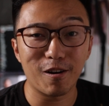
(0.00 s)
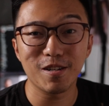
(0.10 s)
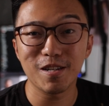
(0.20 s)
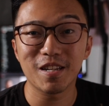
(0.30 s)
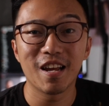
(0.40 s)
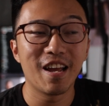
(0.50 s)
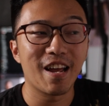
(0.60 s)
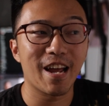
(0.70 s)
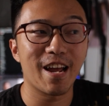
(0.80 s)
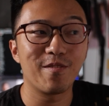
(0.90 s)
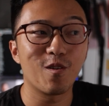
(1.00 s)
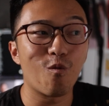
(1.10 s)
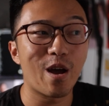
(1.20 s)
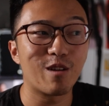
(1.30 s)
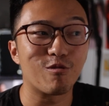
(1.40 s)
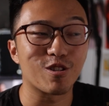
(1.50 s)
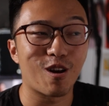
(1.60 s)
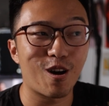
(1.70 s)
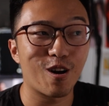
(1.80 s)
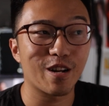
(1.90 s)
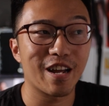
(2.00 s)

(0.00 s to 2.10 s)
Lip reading: honest, and the weather was hot